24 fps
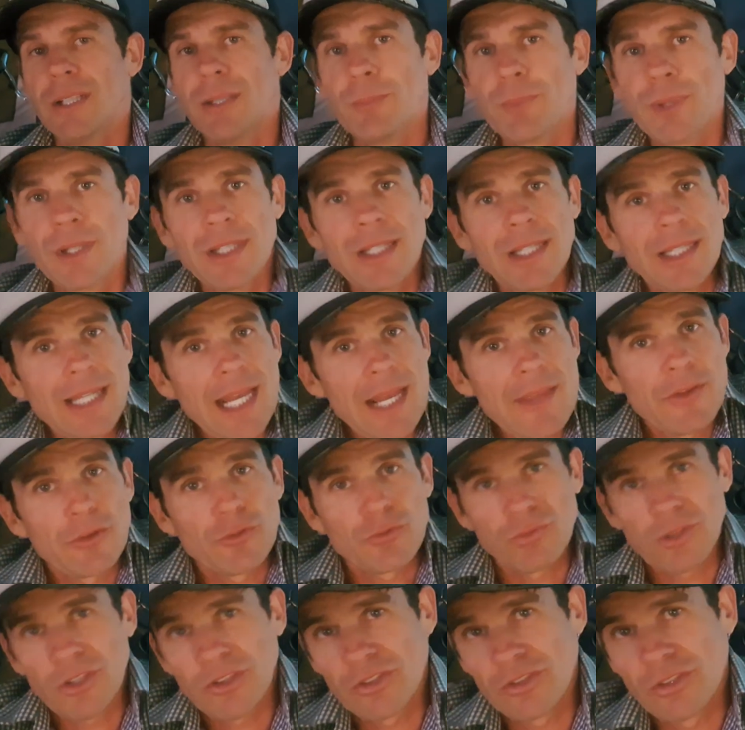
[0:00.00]
But again,
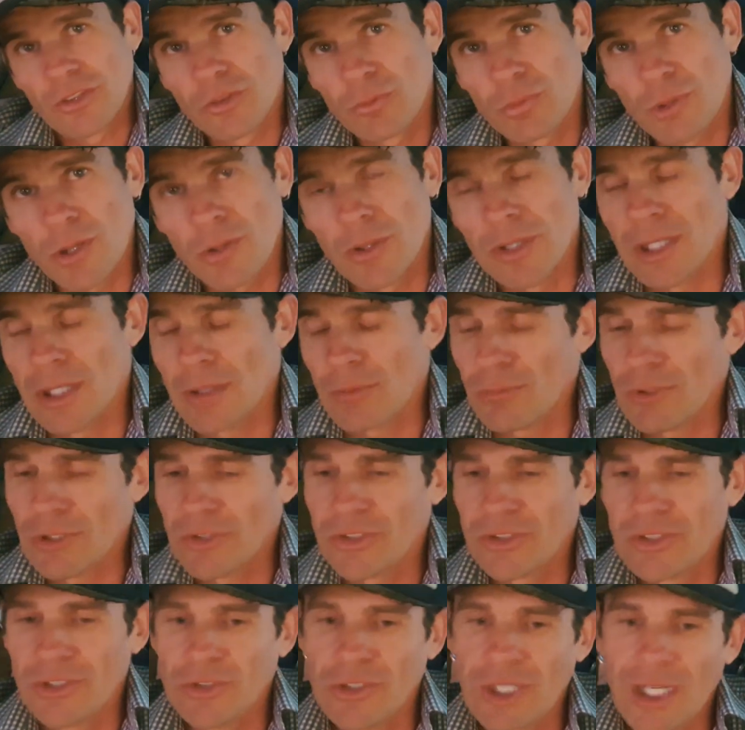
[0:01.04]
there's risks as well. You get
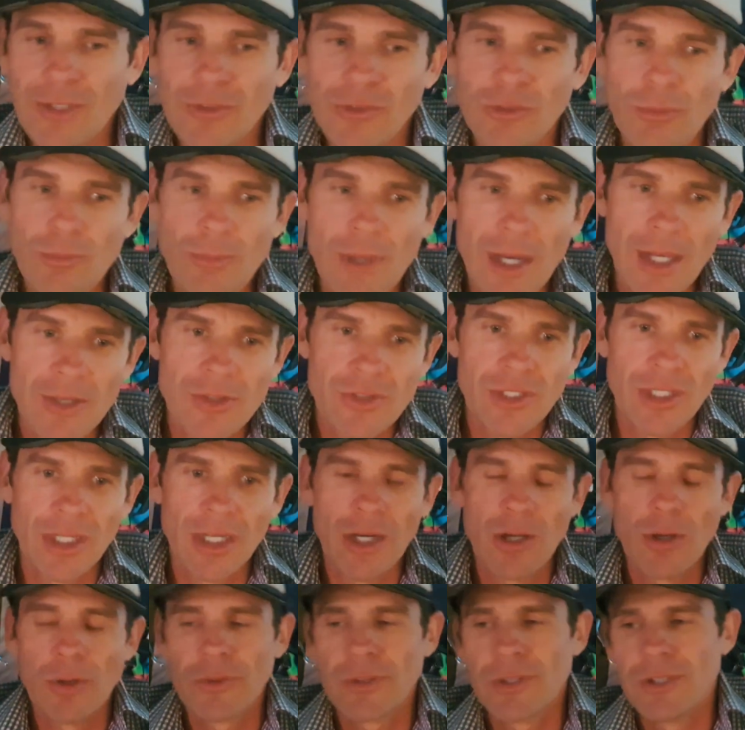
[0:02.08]
risk, you take too much, you get a
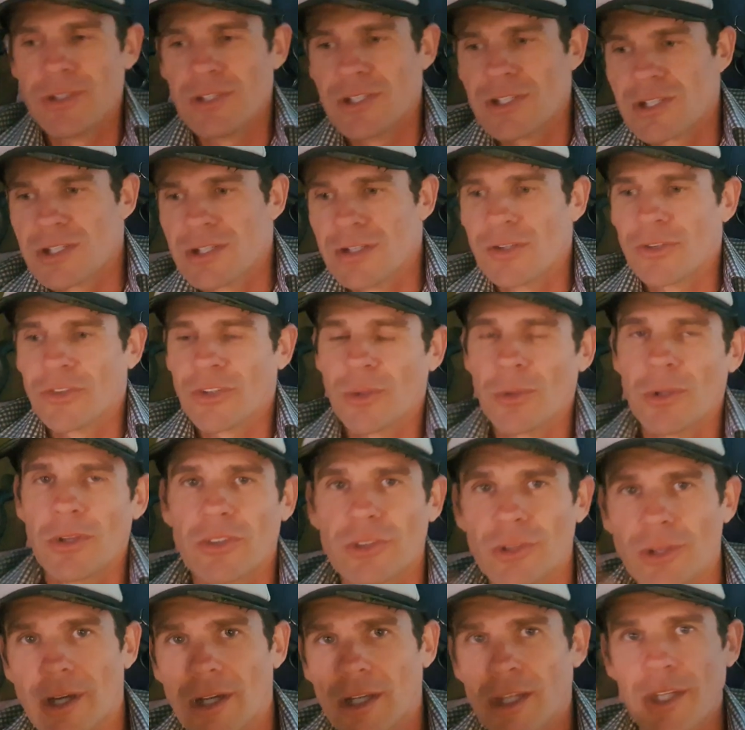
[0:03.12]
health condition. So it's
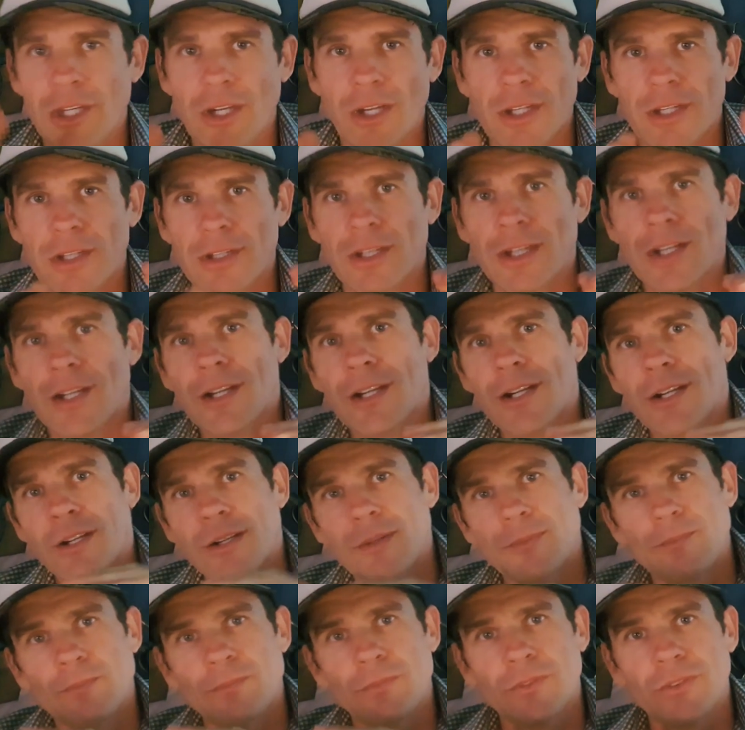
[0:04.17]
like, you know, you
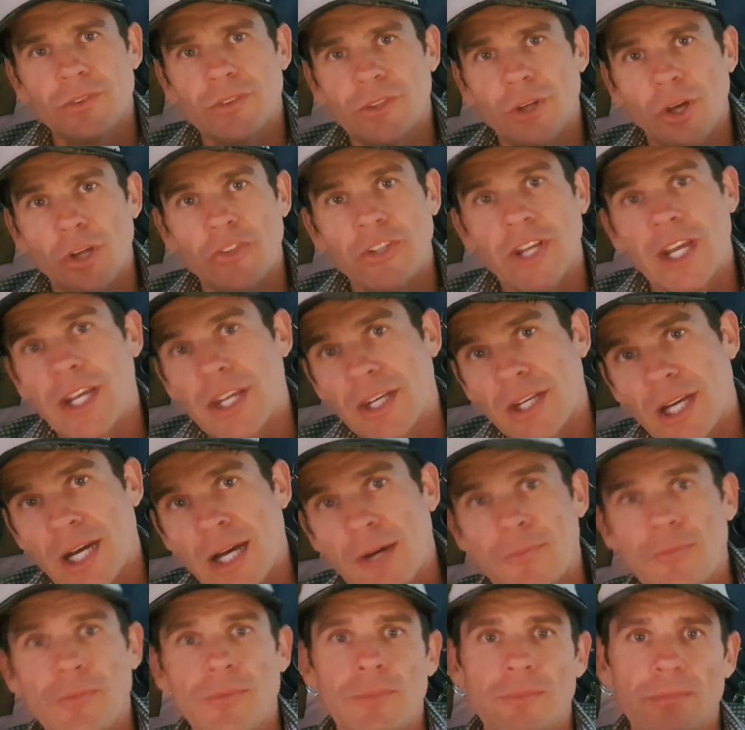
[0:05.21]
don't take
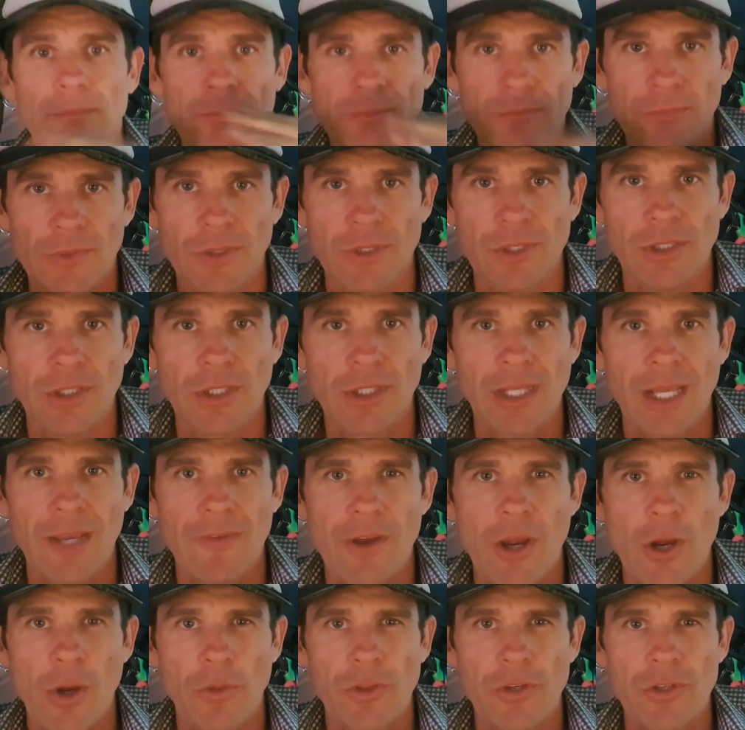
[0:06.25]
enough, you can have
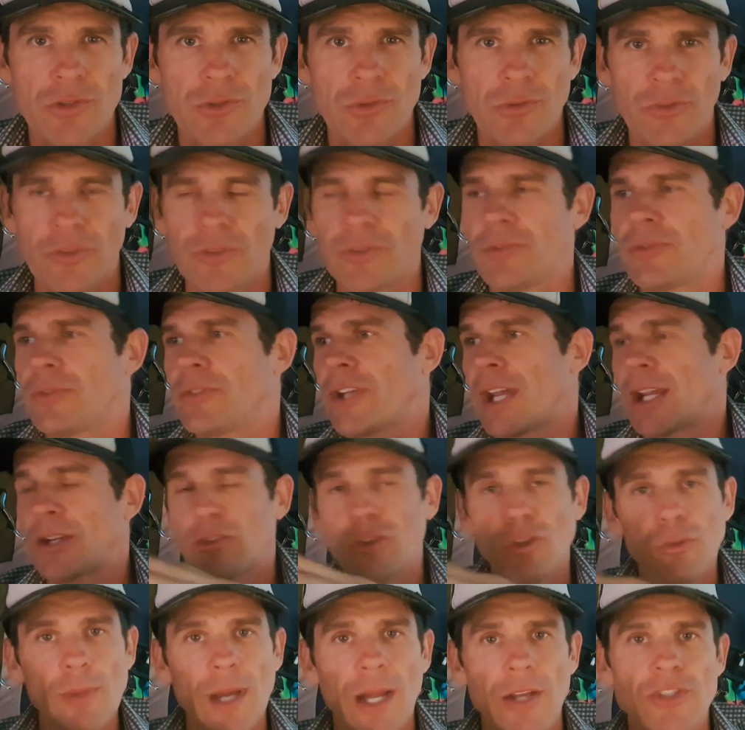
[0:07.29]
health issues. Take
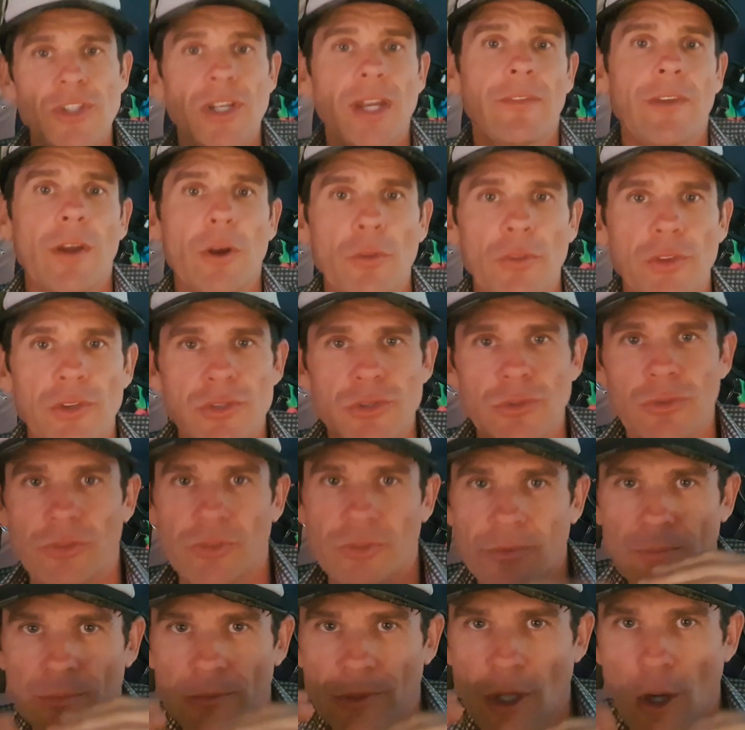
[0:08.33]
too much, you can have health
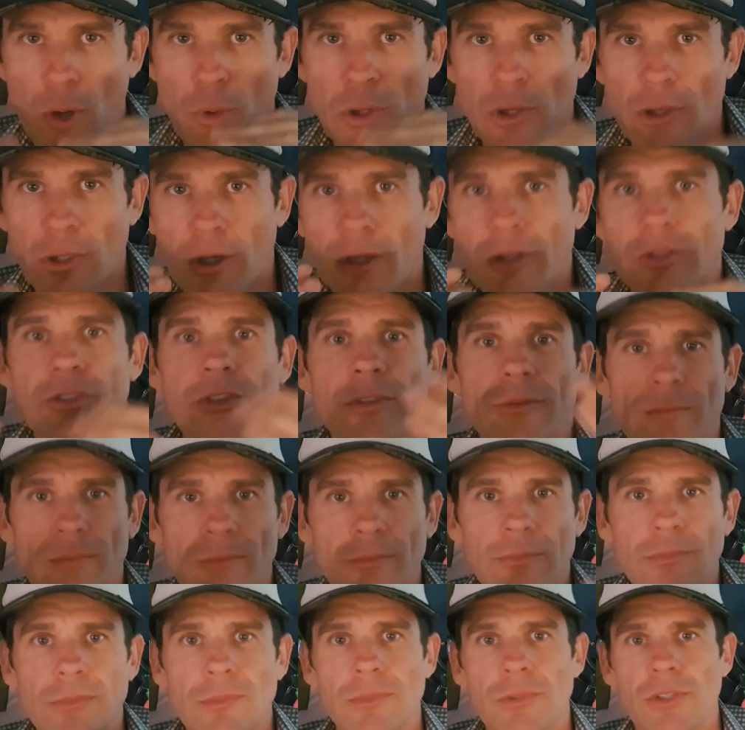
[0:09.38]
issues. Goldilocks,
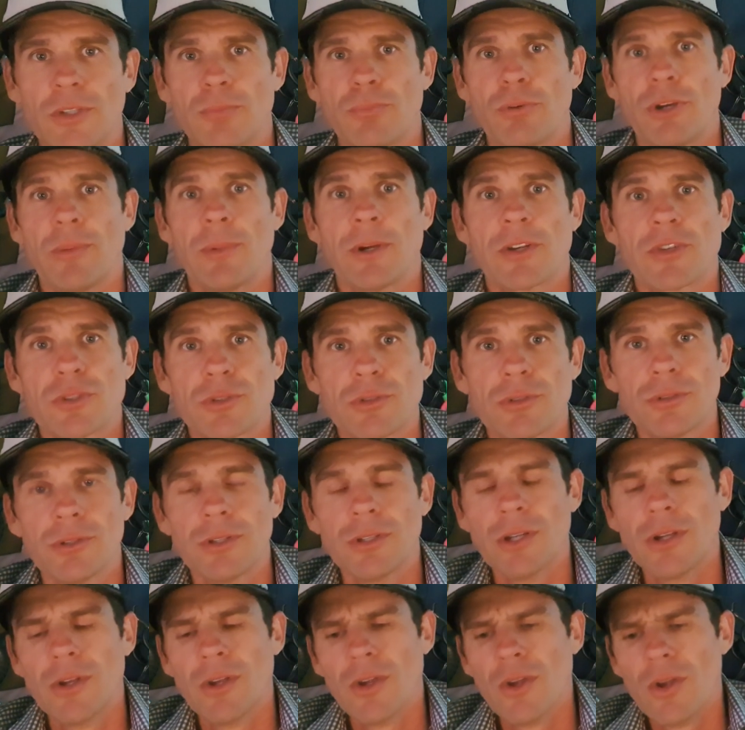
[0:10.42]
you're pretty much good.
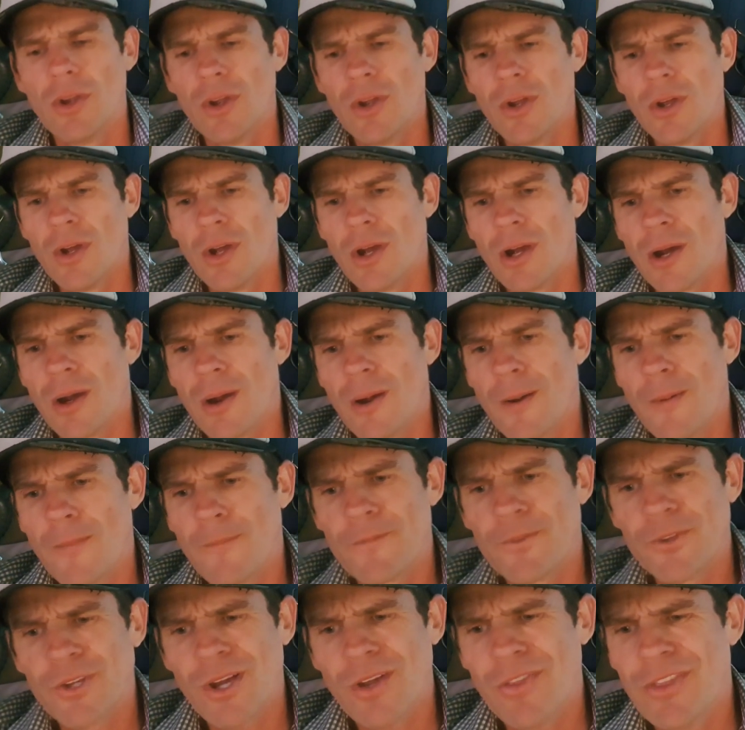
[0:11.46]
Um,
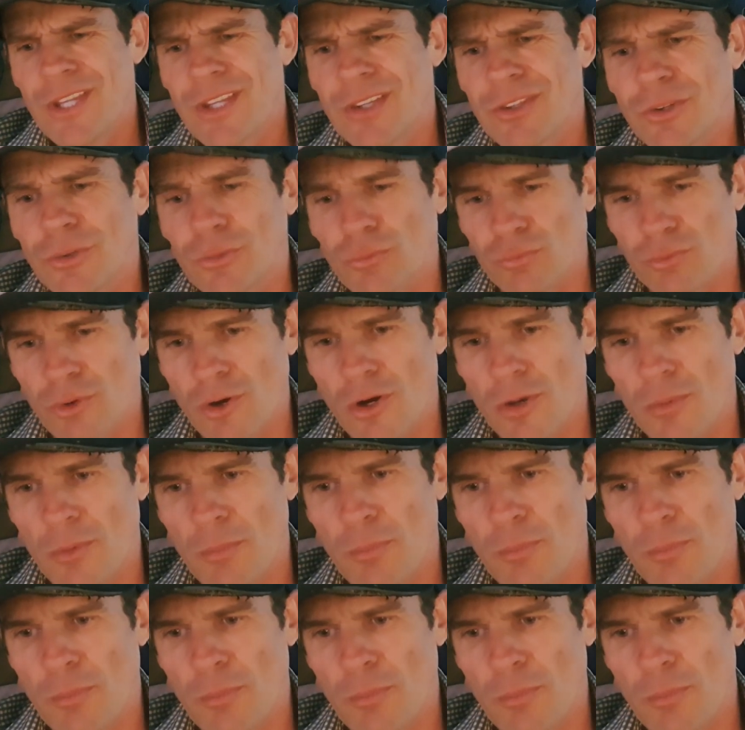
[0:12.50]
so I think this is wrong.